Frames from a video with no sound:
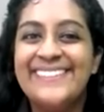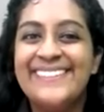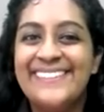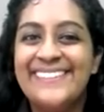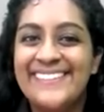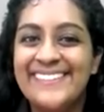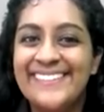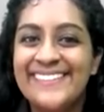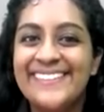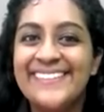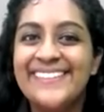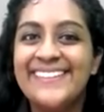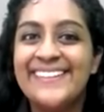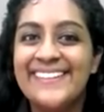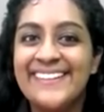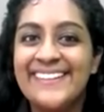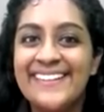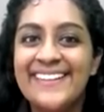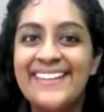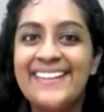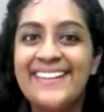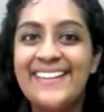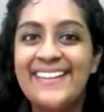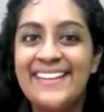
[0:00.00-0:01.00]

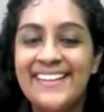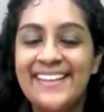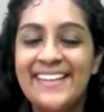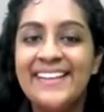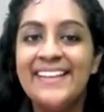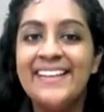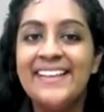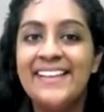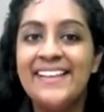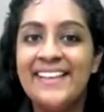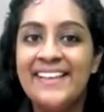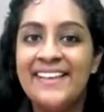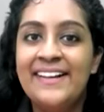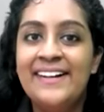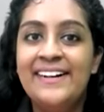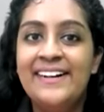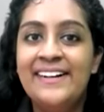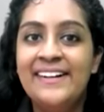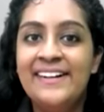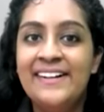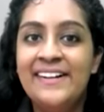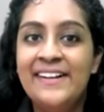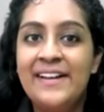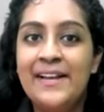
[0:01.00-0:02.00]

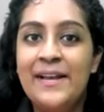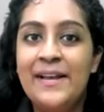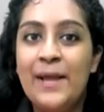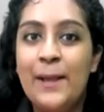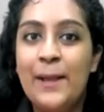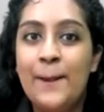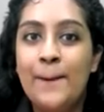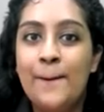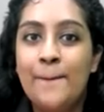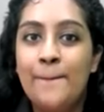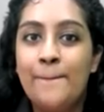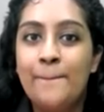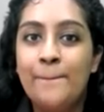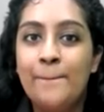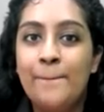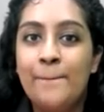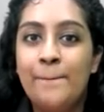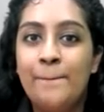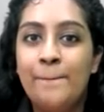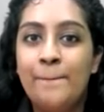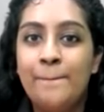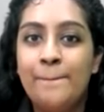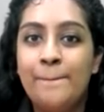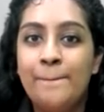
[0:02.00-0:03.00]

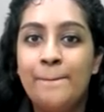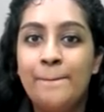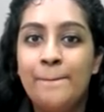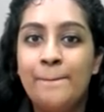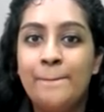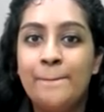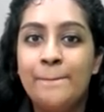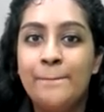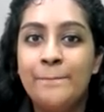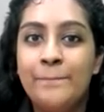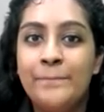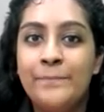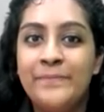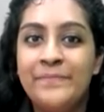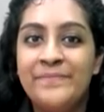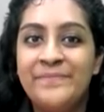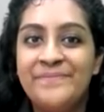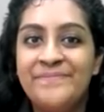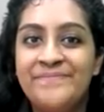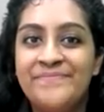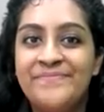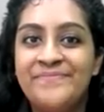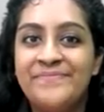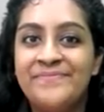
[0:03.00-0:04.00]

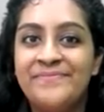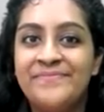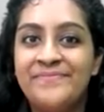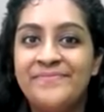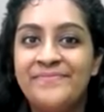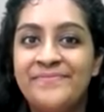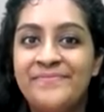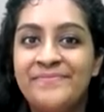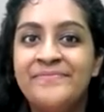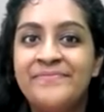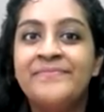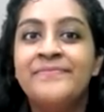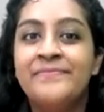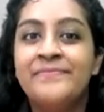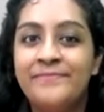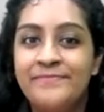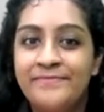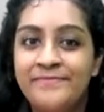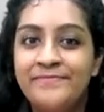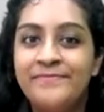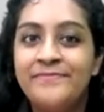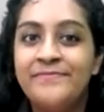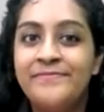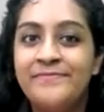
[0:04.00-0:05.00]

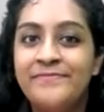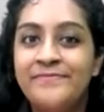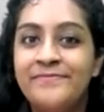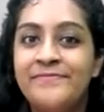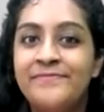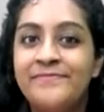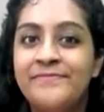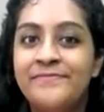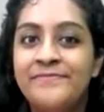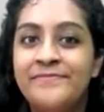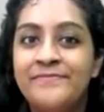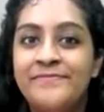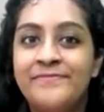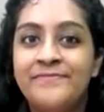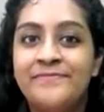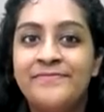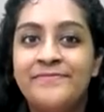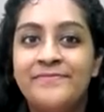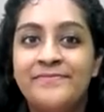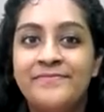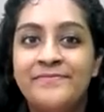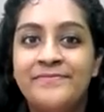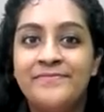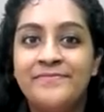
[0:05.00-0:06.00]

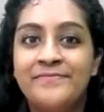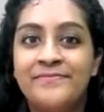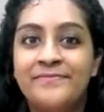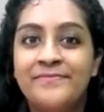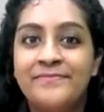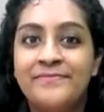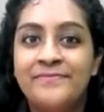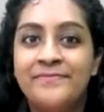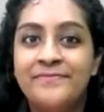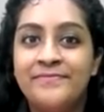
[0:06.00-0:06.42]
This person isn't speaking.